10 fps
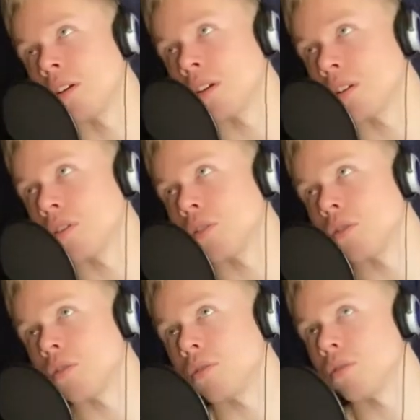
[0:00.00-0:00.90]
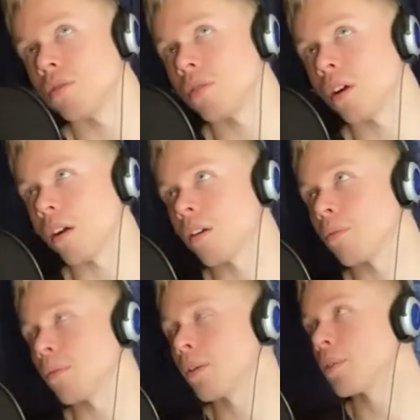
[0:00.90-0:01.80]
who
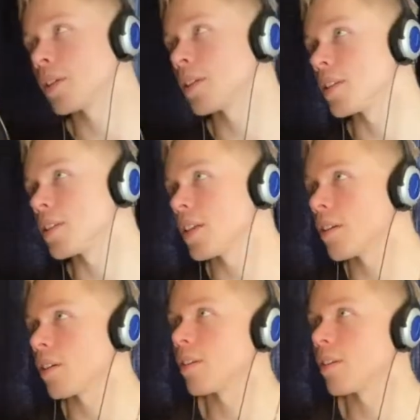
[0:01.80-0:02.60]
we would consider